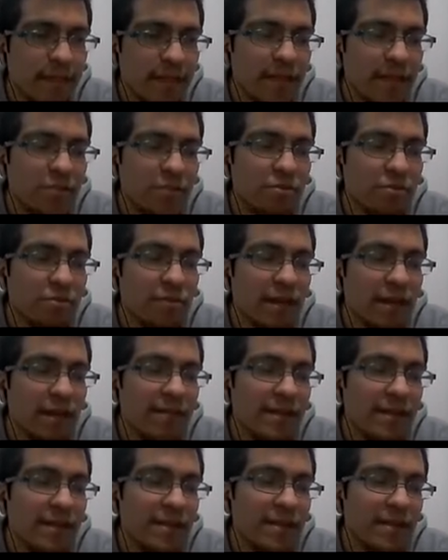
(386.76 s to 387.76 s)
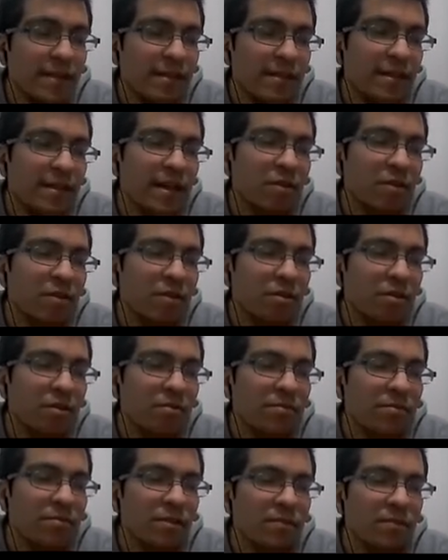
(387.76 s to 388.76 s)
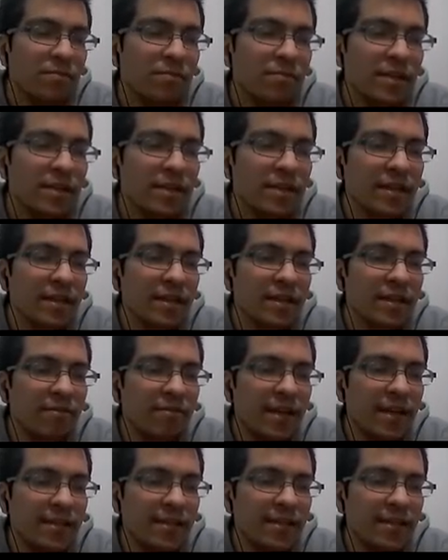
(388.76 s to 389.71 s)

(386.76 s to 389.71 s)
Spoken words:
So we have a column with the right